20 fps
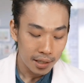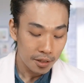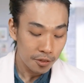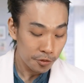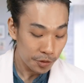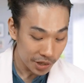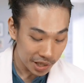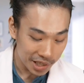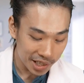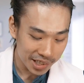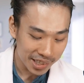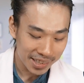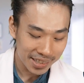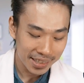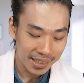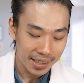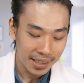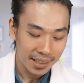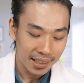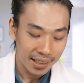
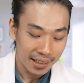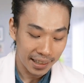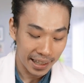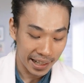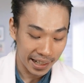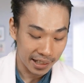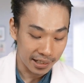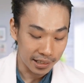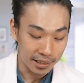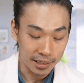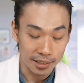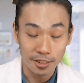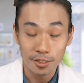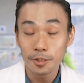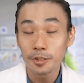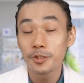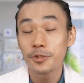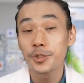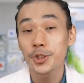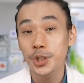First, like a
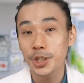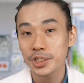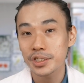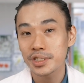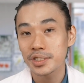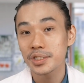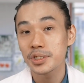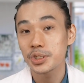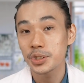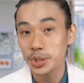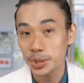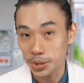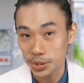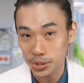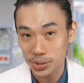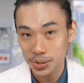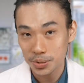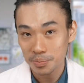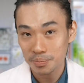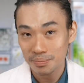fruit
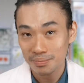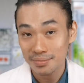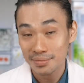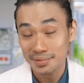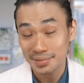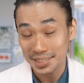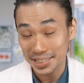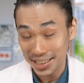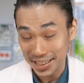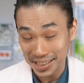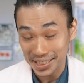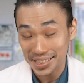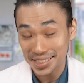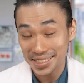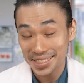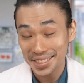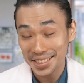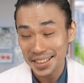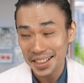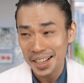juice.
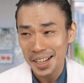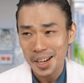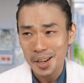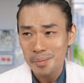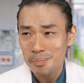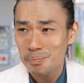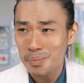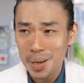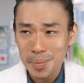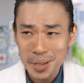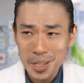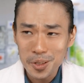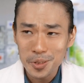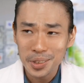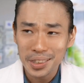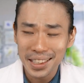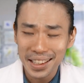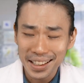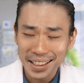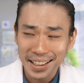Yes, maybe you
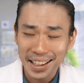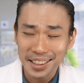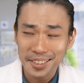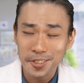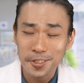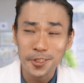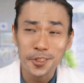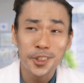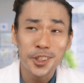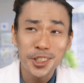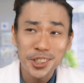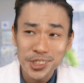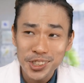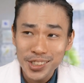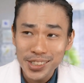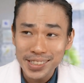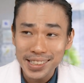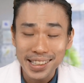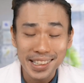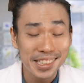think that fruit
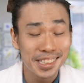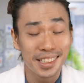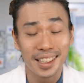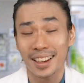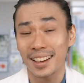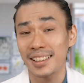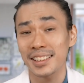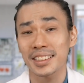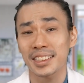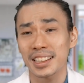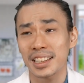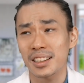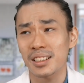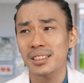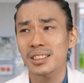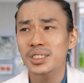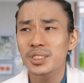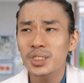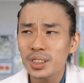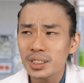juice is
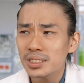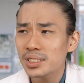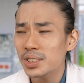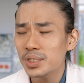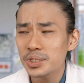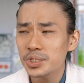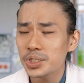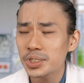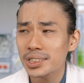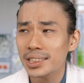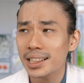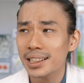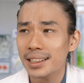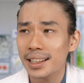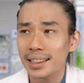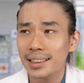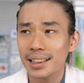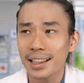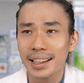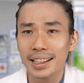healthy. Don't you think
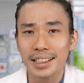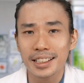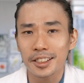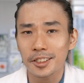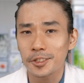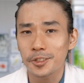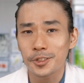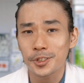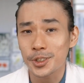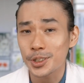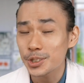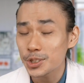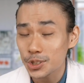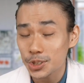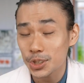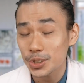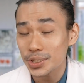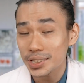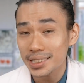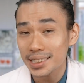that like a fruit
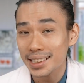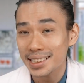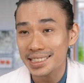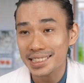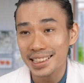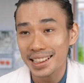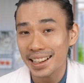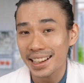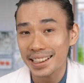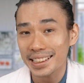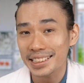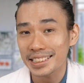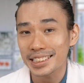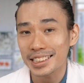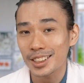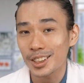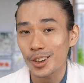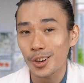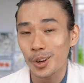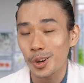juice is like
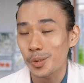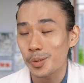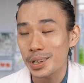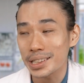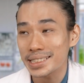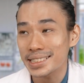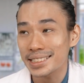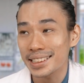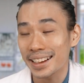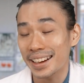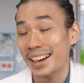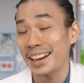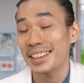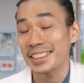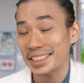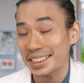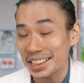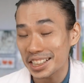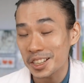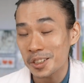always
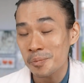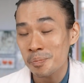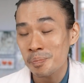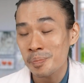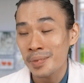healthy?